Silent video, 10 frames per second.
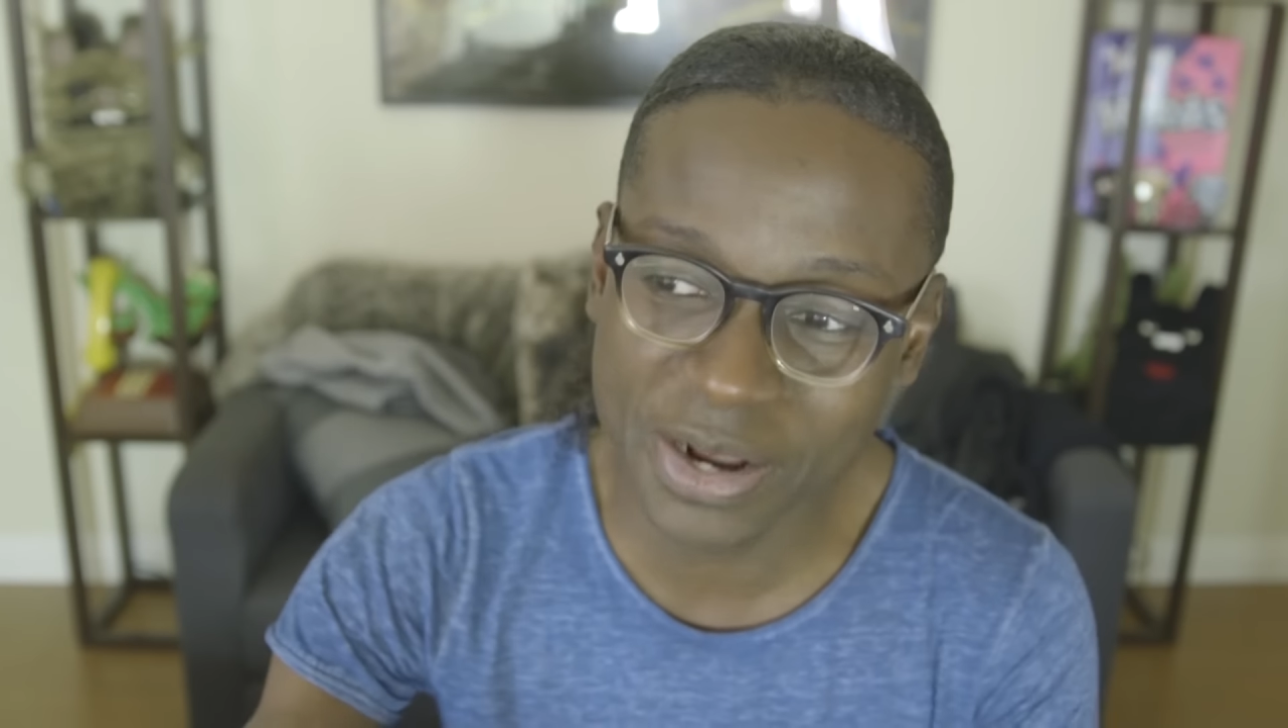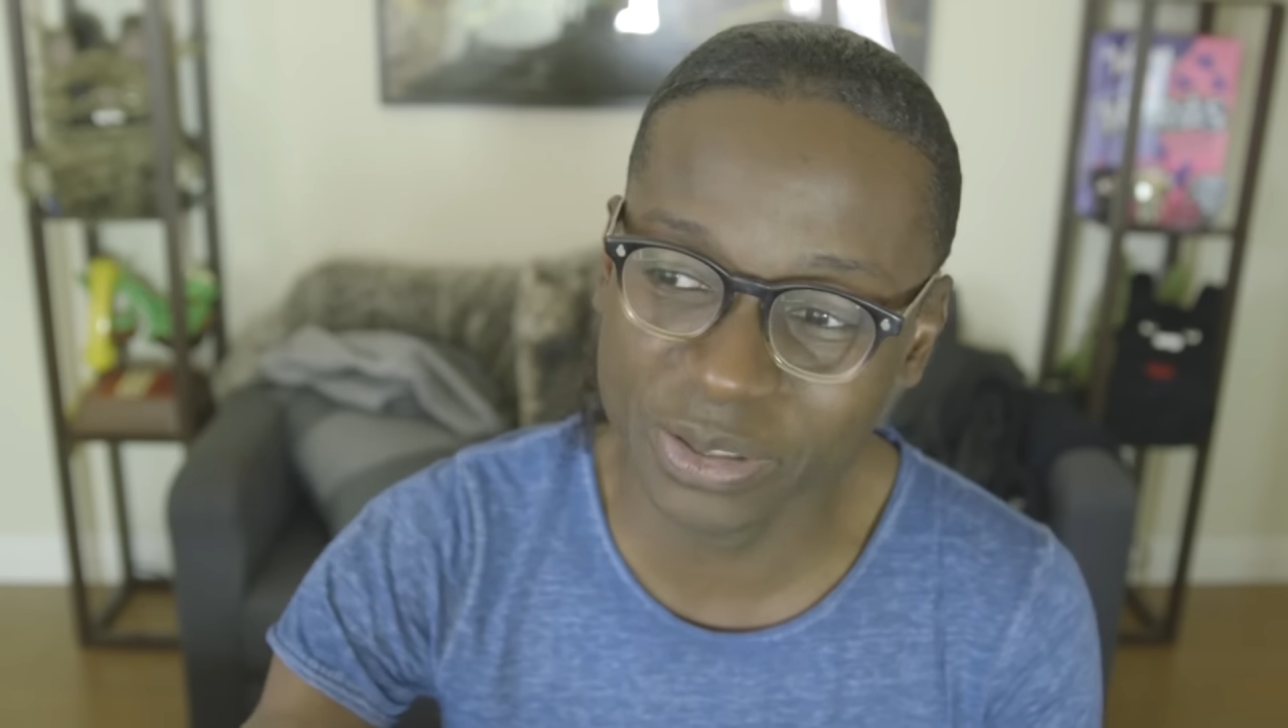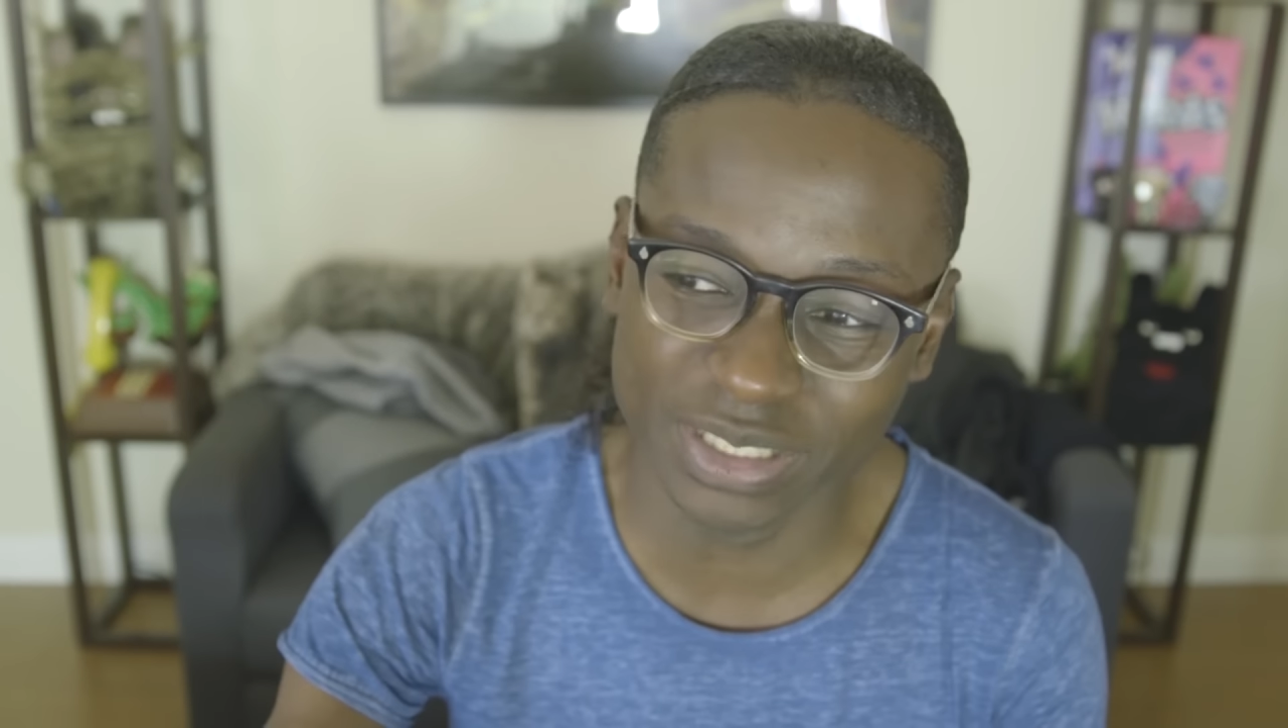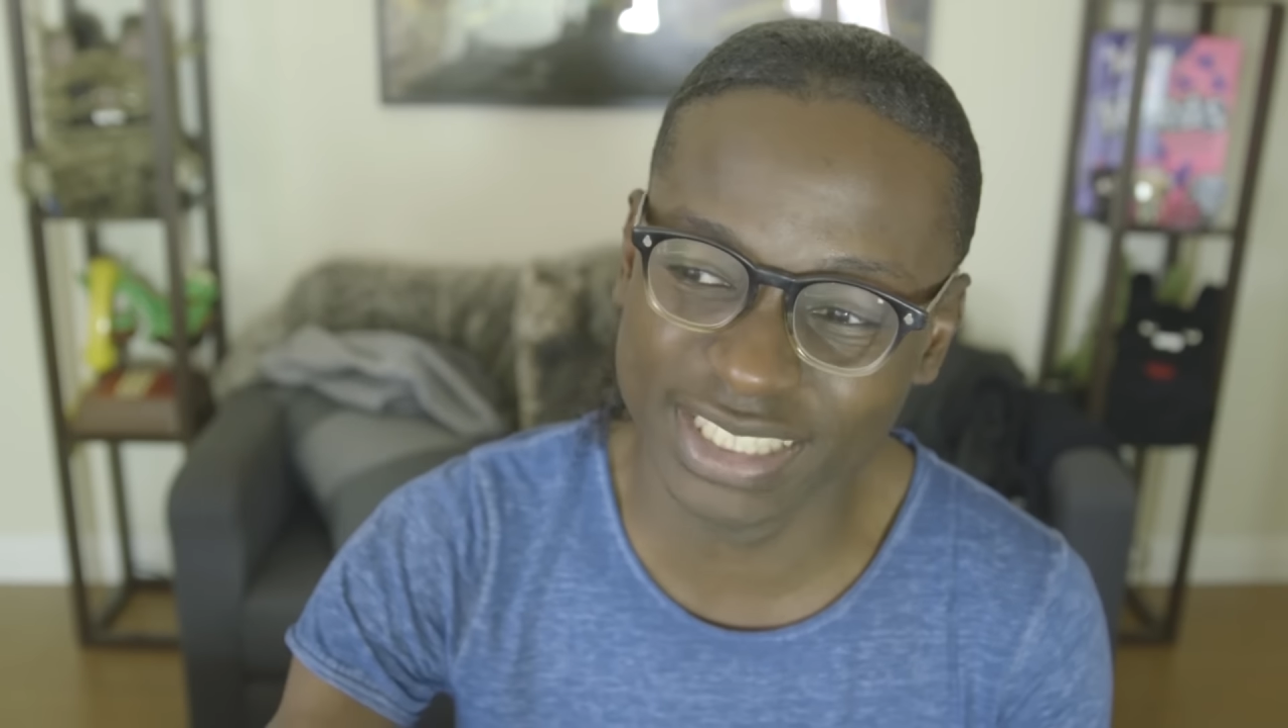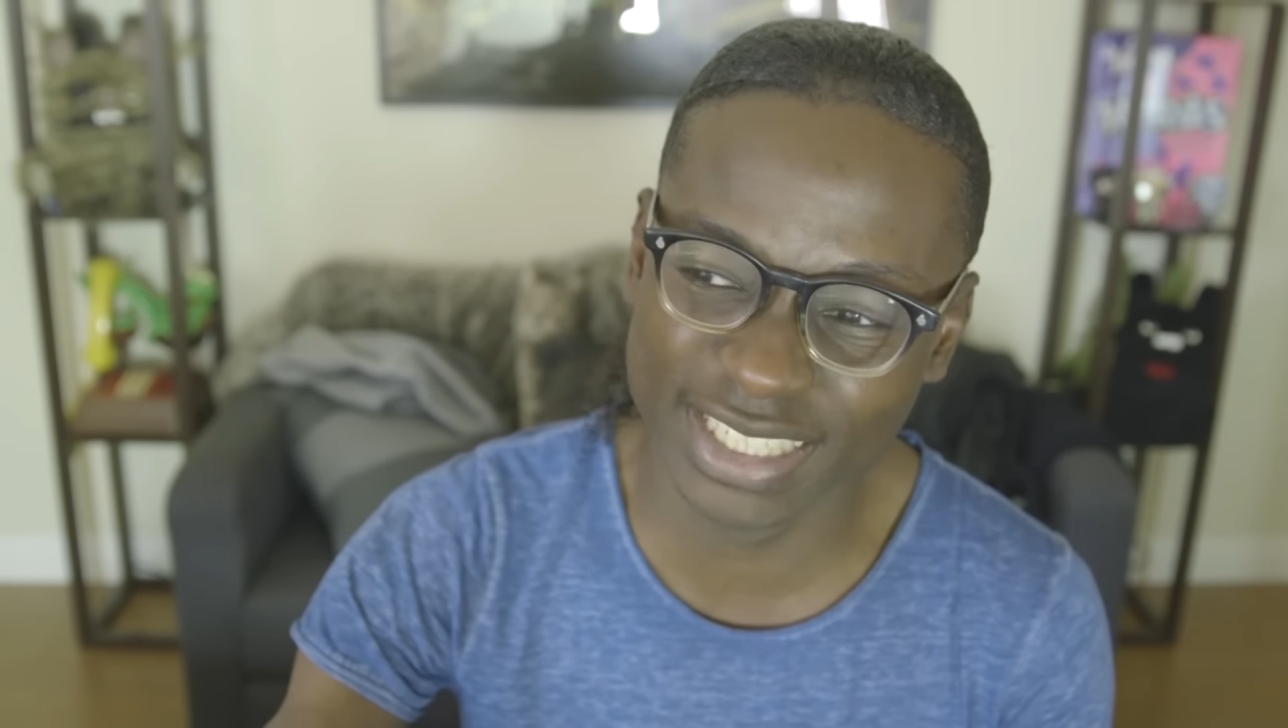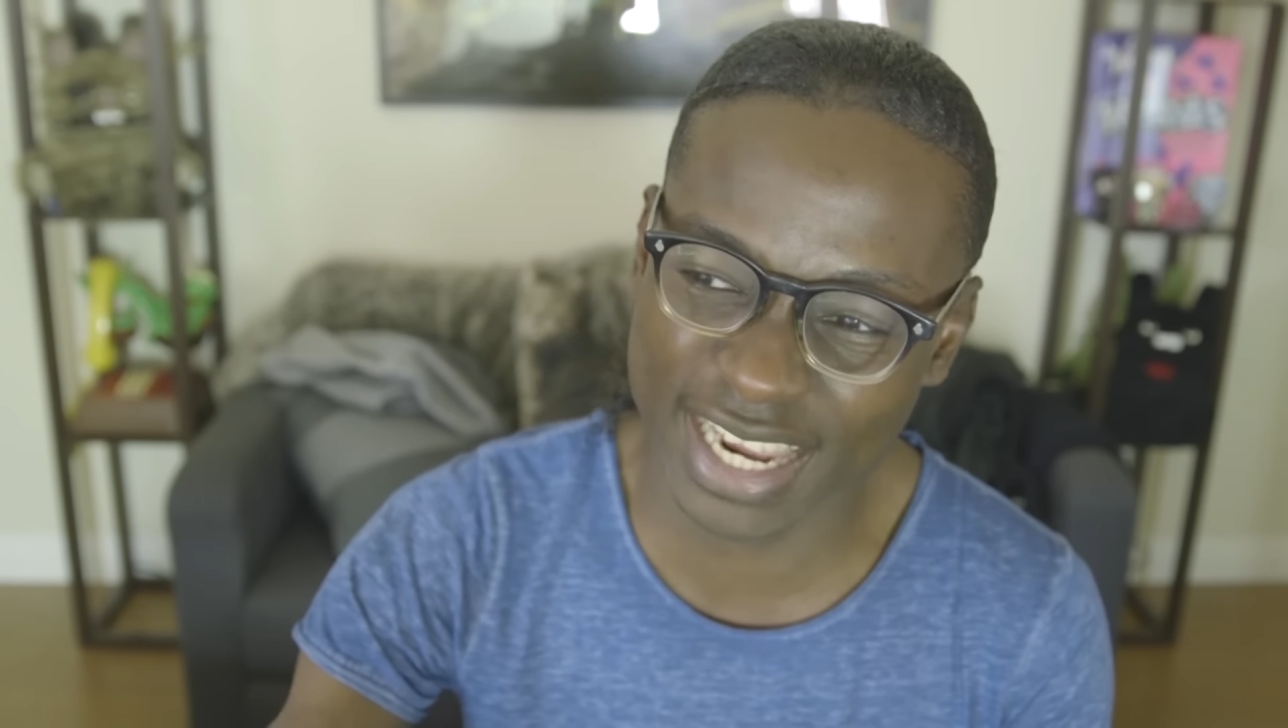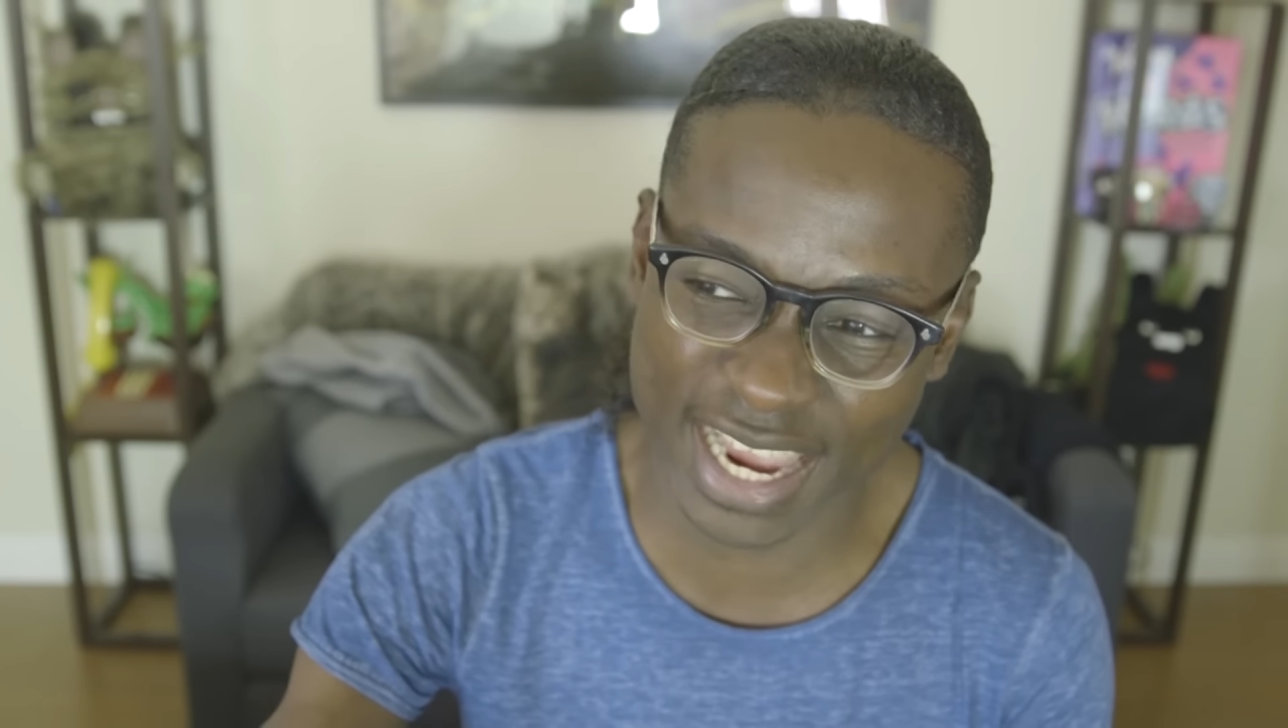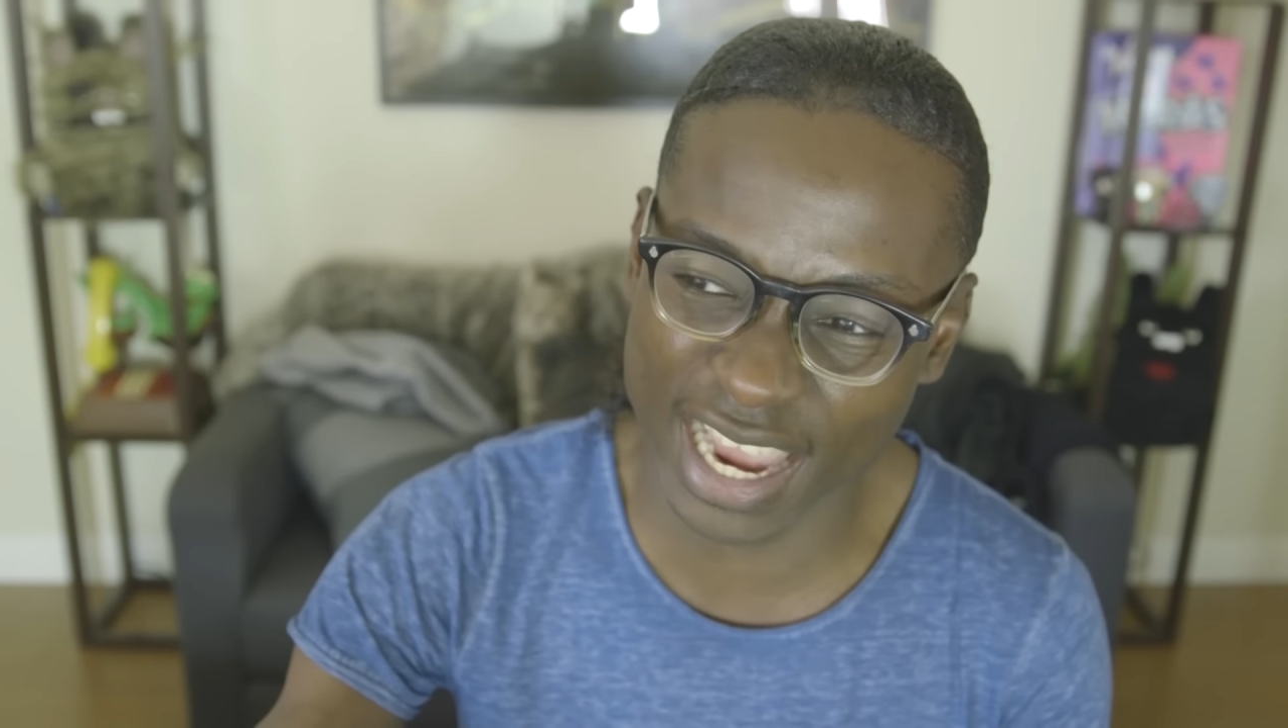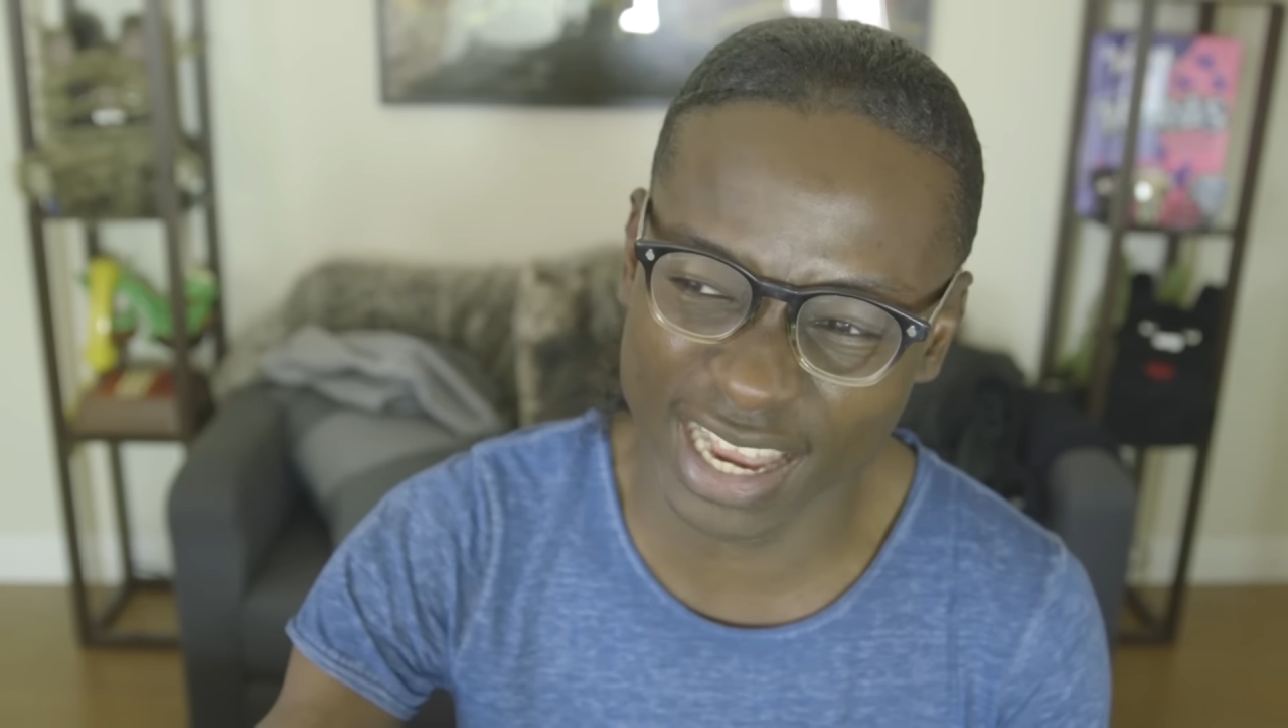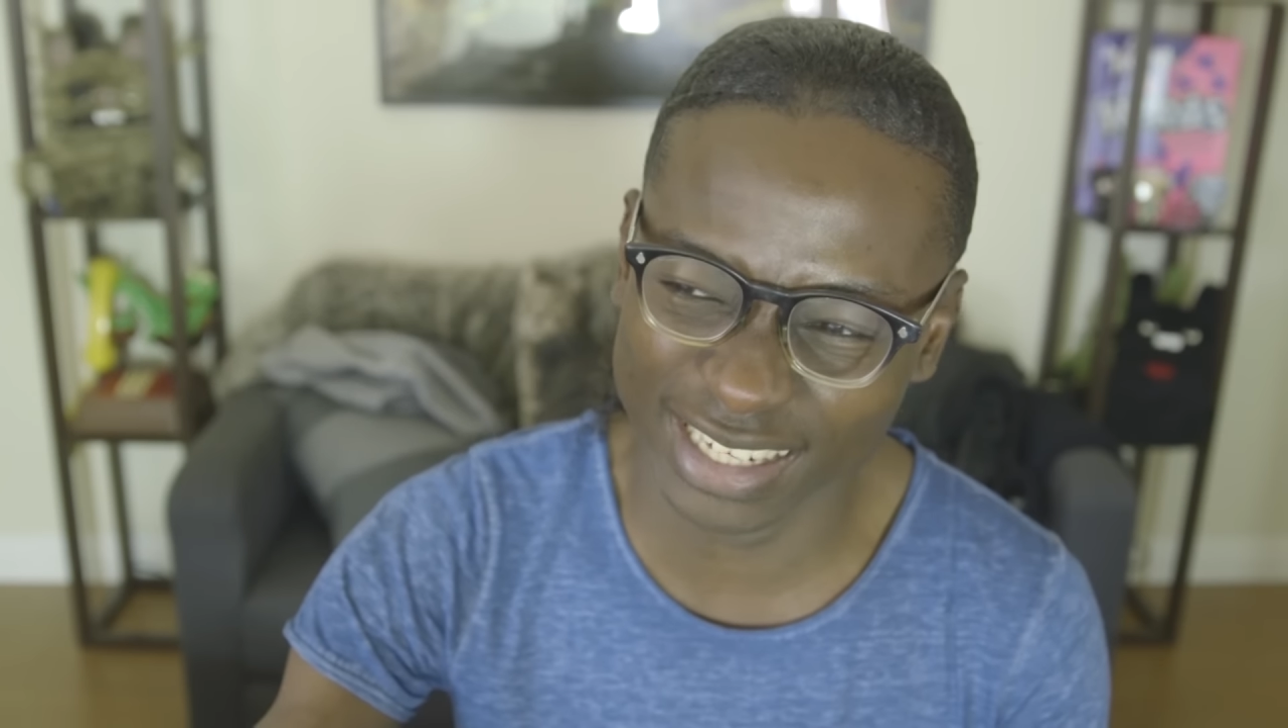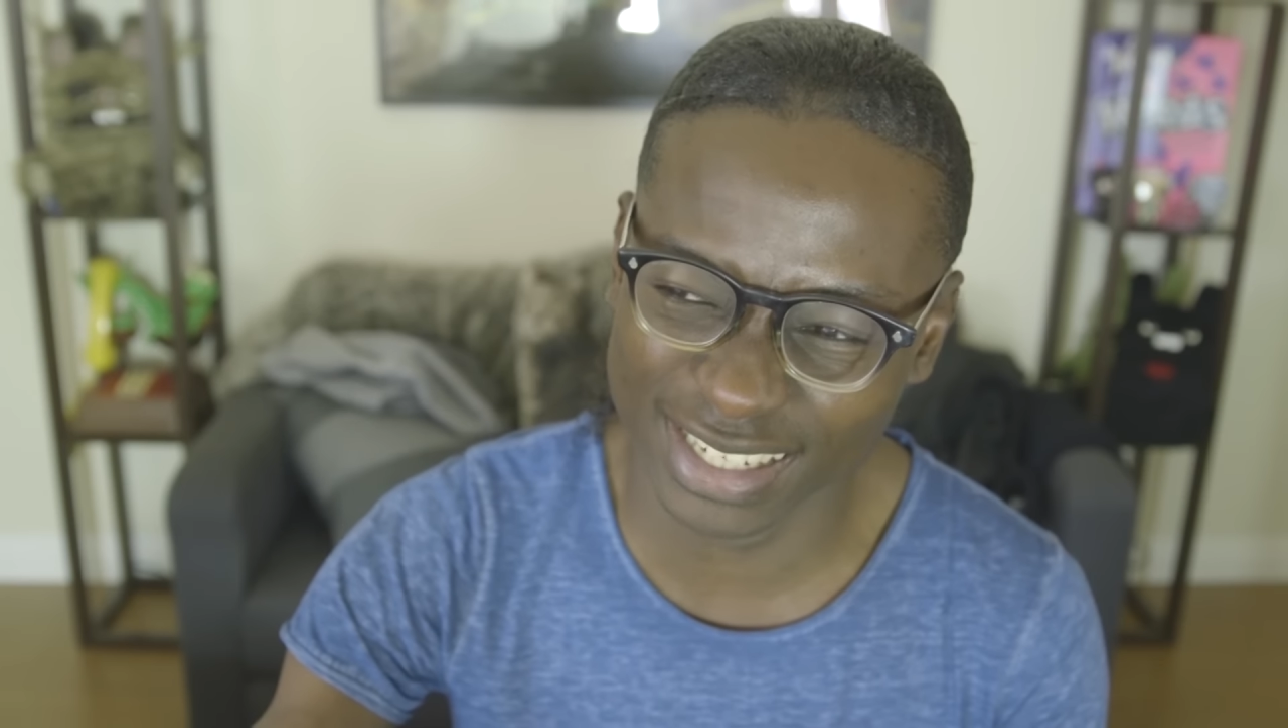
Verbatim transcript: understand